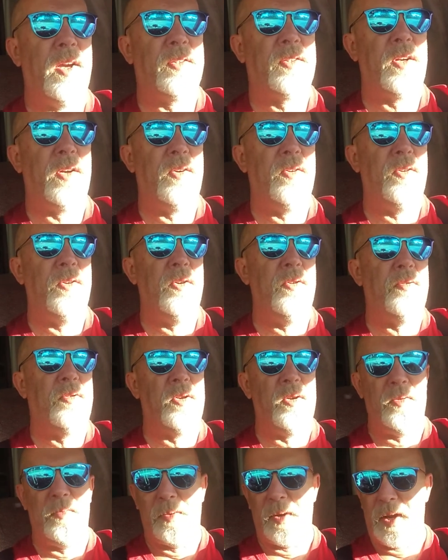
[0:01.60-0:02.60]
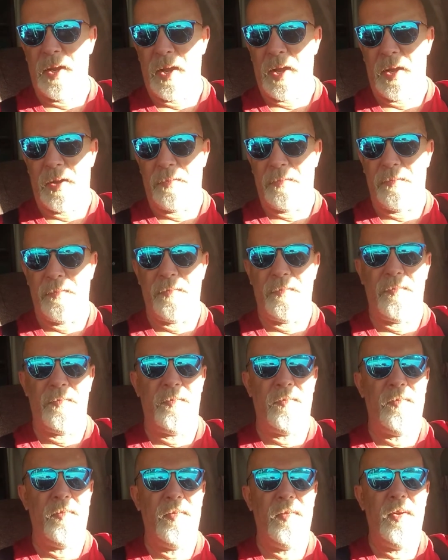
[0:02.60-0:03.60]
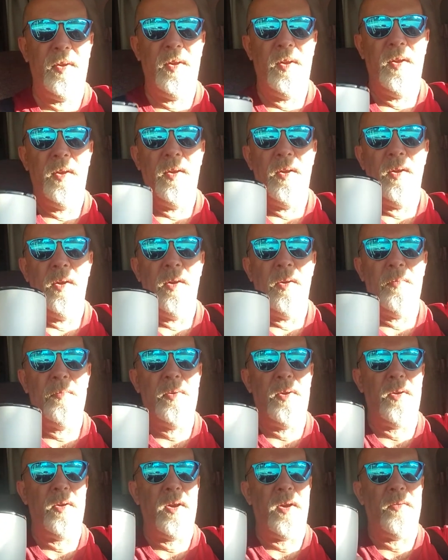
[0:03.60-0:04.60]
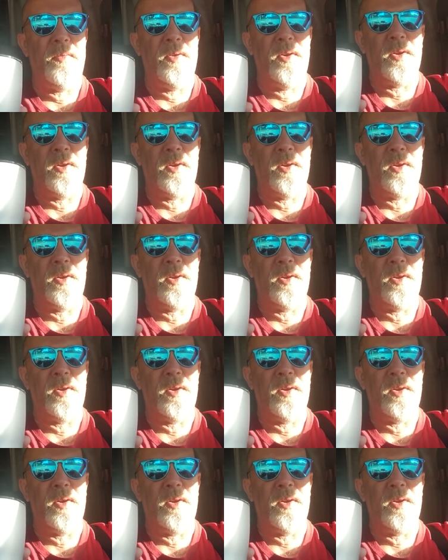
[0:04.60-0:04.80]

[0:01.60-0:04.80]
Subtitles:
there in YouTube land. If you're having a